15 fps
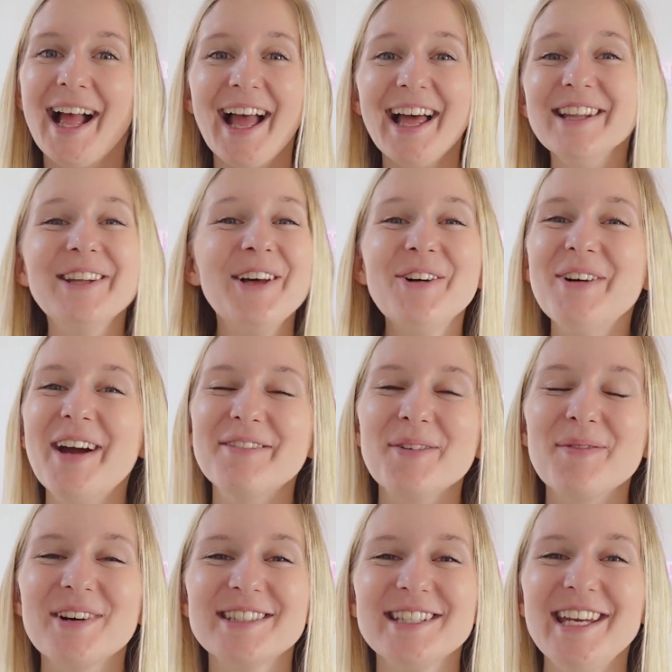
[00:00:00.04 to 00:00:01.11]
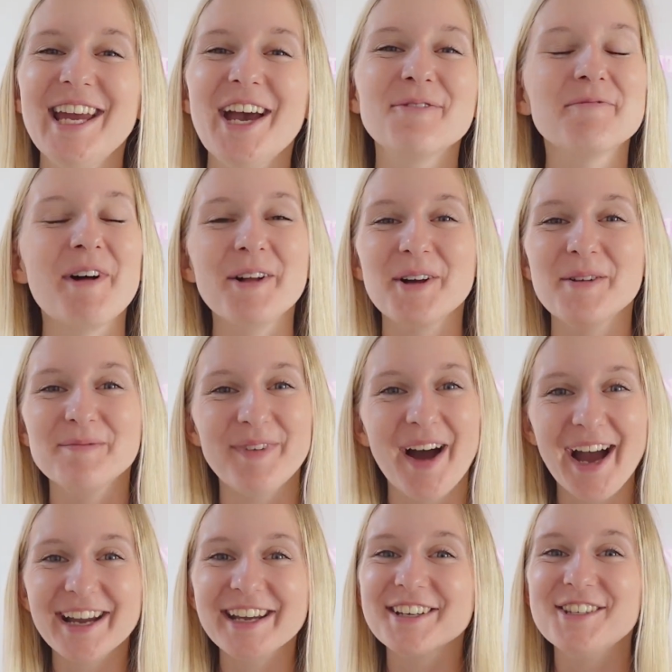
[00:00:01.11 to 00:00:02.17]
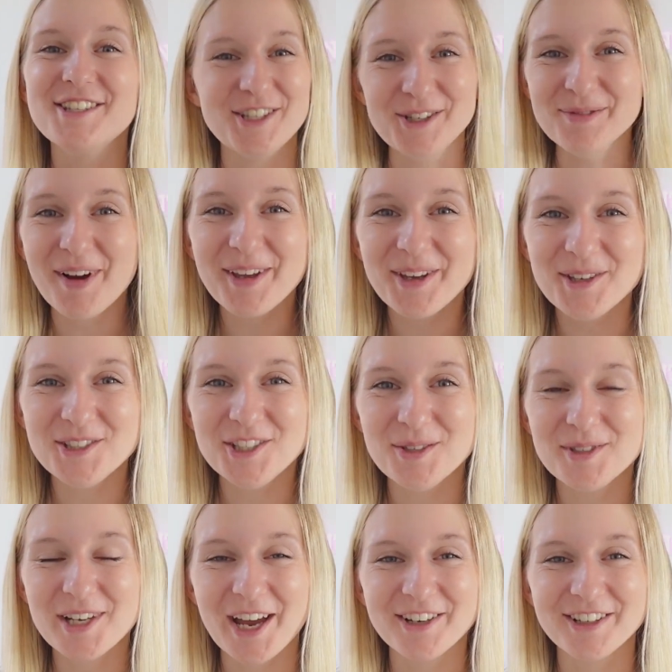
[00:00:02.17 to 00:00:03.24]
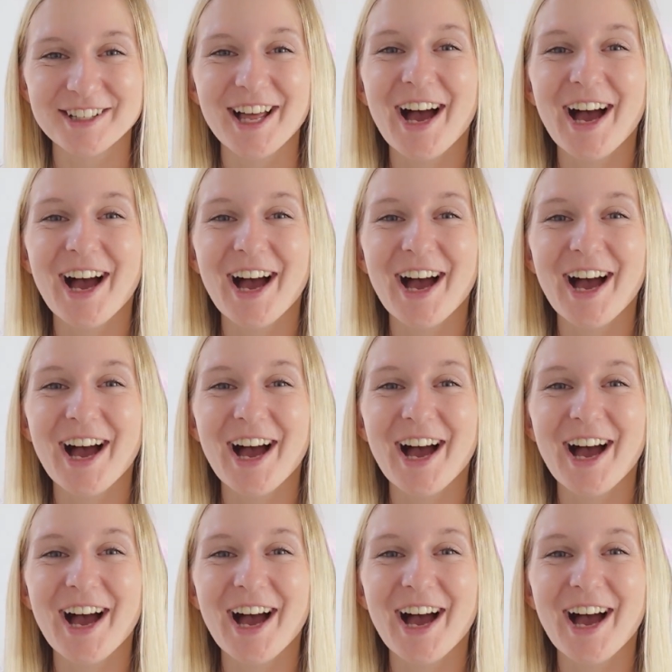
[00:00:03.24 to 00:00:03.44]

Hello everybody and welcome back to my YouTube channel.